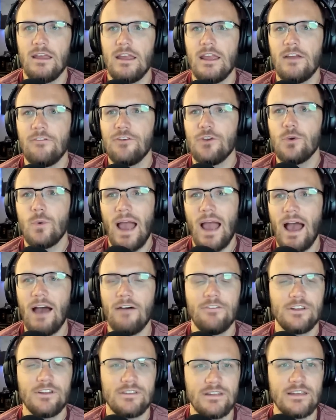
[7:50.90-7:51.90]
If you
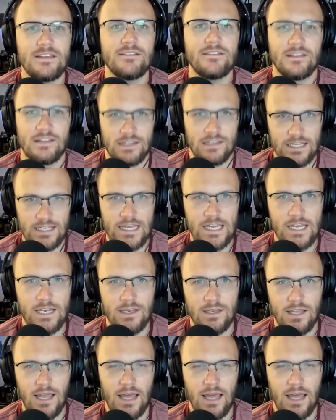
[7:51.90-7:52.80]
have a decent lead,